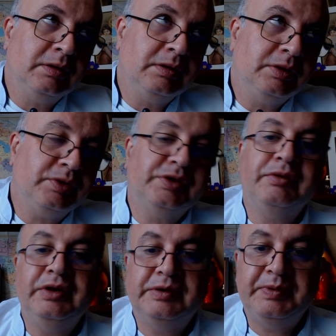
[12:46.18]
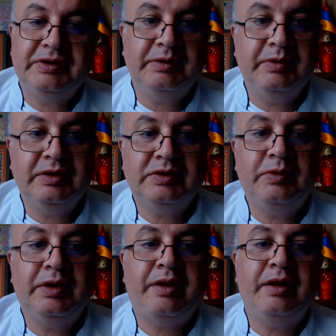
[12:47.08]
to three specimens
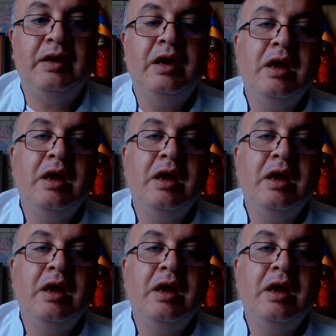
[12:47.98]
within